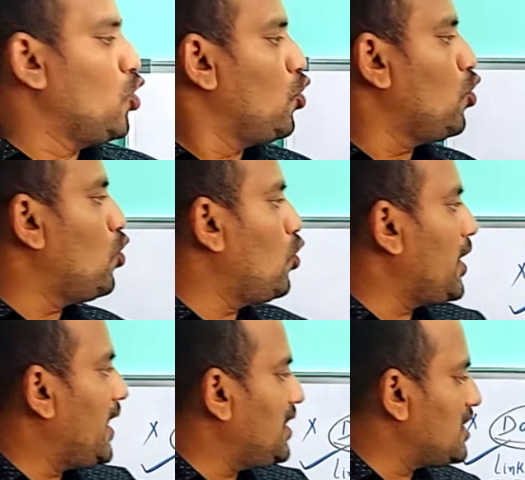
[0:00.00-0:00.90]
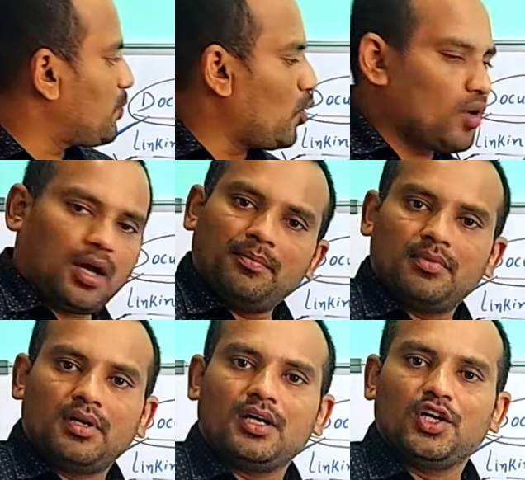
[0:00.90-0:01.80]
Who written this program?
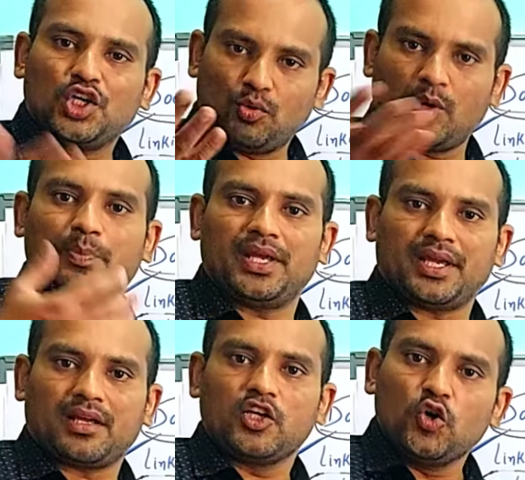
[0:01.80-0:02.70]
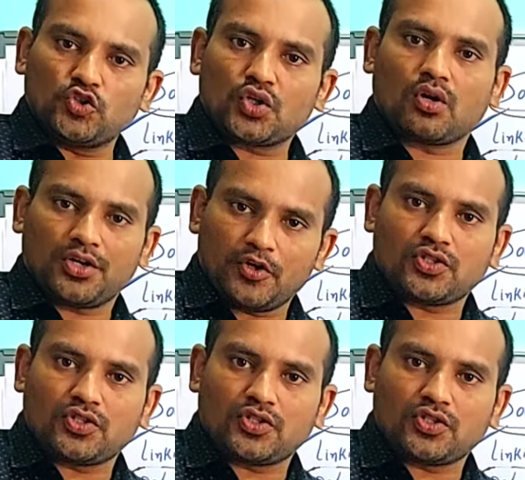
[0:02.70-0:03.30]
Human being, user.